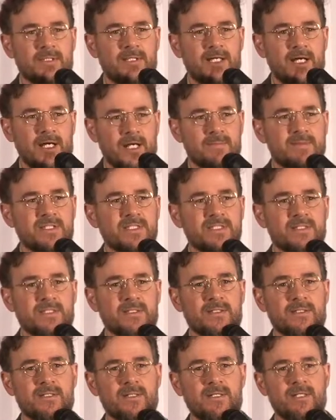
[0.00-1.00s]
element,
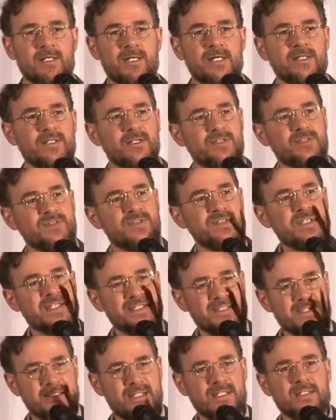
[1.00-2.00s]
and there's the
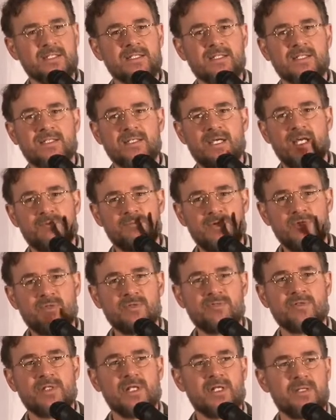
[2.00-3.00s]
aesthetic and
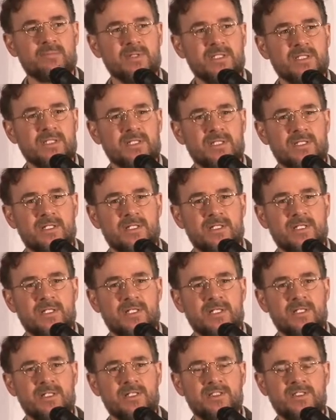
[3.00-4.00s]
beautiful element.
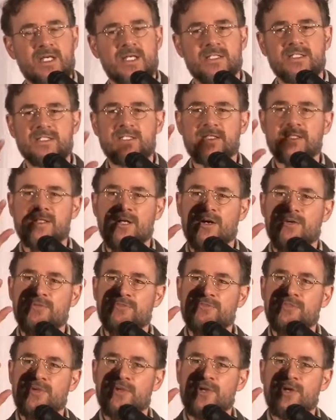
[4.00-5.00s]
This idea
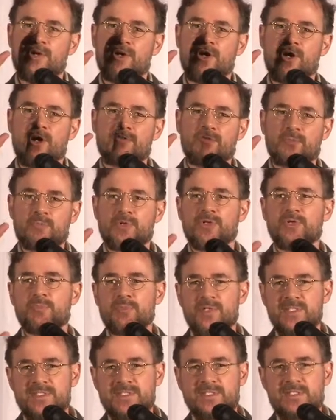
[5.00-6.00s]
of, of a
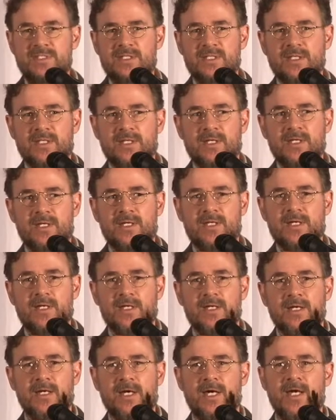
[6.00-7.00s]
purpose
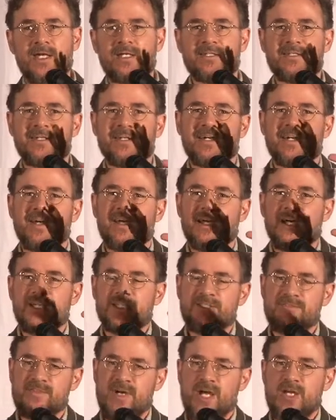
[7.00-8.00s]
and a
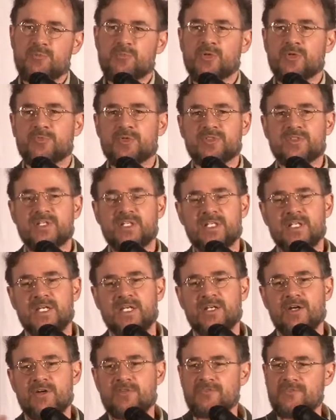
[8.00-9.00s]
divine purpose. And in,
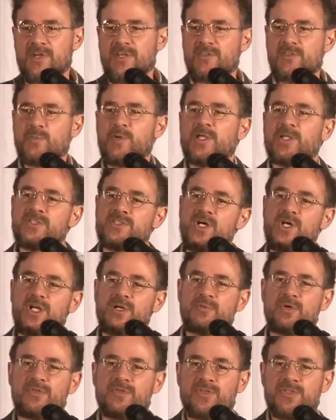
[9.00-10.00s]
in our faith, we can talk
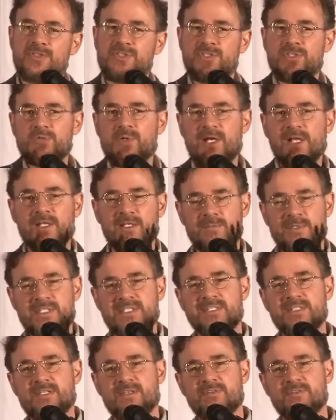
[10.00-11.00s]
about the two
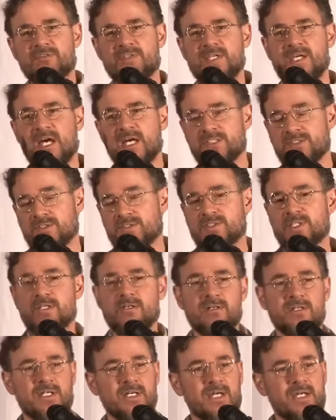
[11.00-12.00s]
elements of the
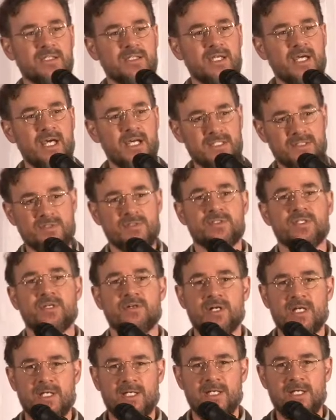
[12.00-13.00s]
esoteric and the
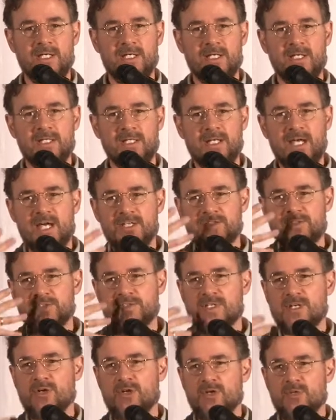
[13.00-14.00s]
exoteric. The
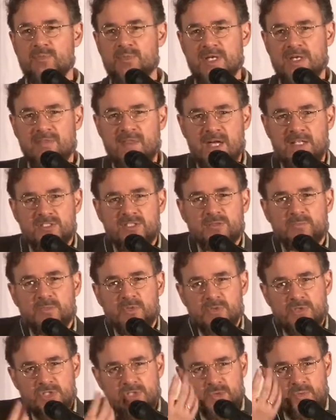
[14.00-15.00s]
esoteric being that
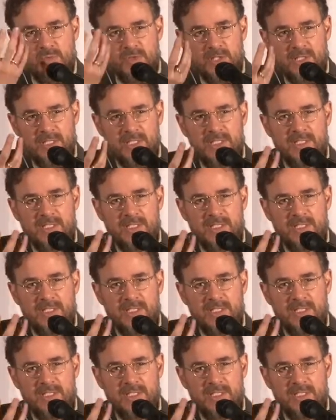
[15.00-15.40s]
spiritual